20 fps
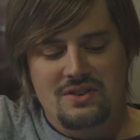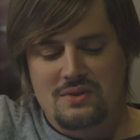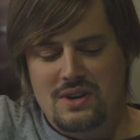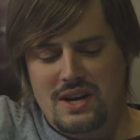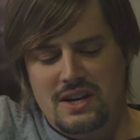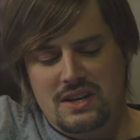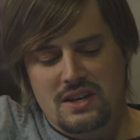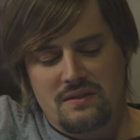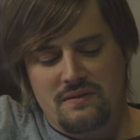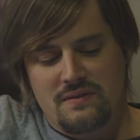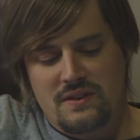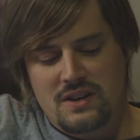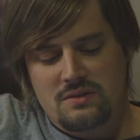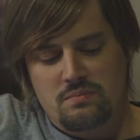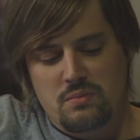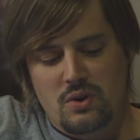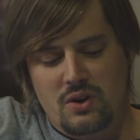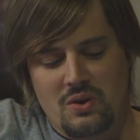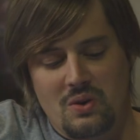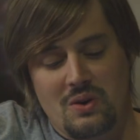do not give
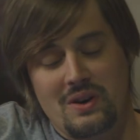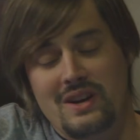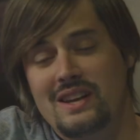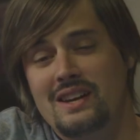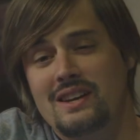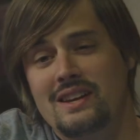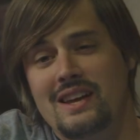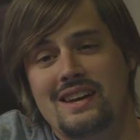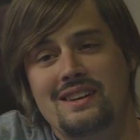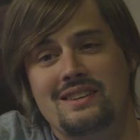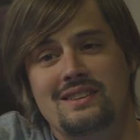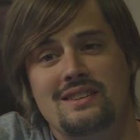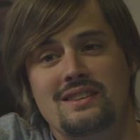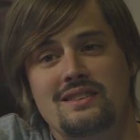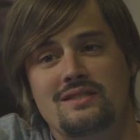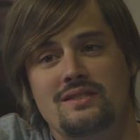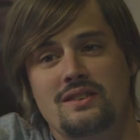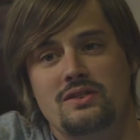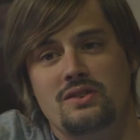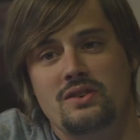Facebook or any
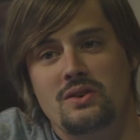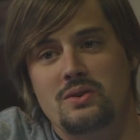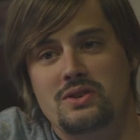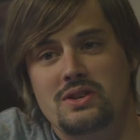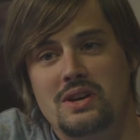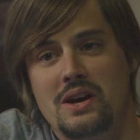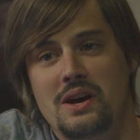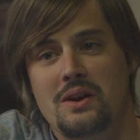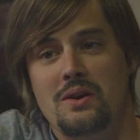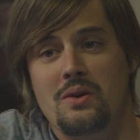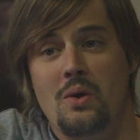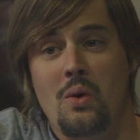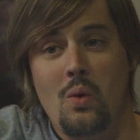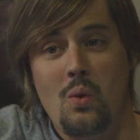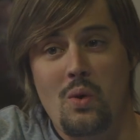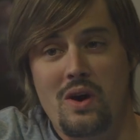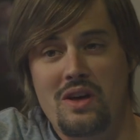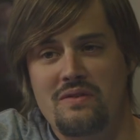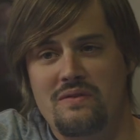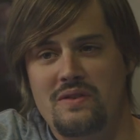entities associated
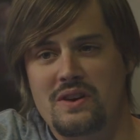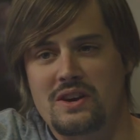with